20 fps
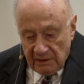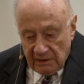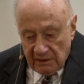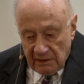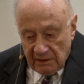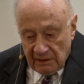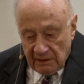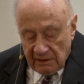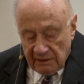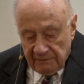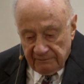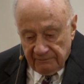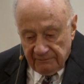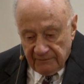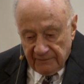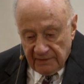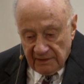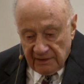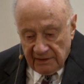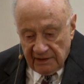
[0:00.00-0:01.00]
Um,
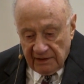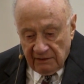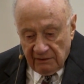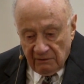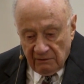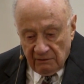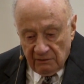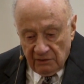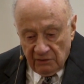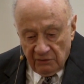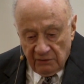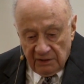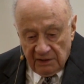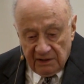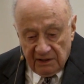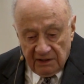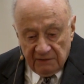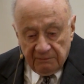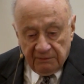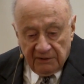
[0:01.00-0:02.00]
later, Louis
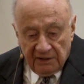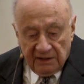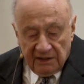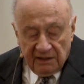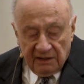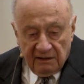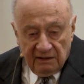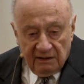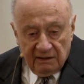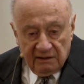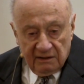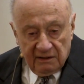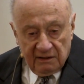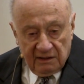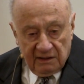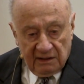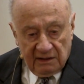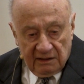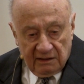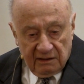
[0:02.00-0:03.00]
did play
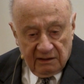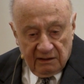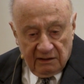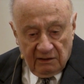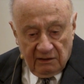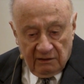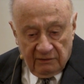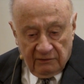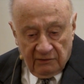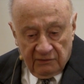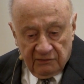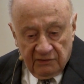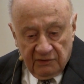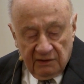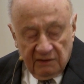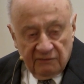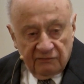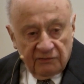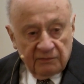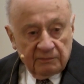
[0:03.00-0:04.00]
at the
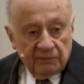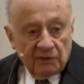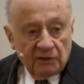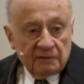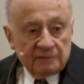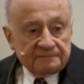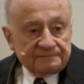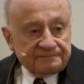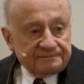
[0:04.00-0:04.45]
university football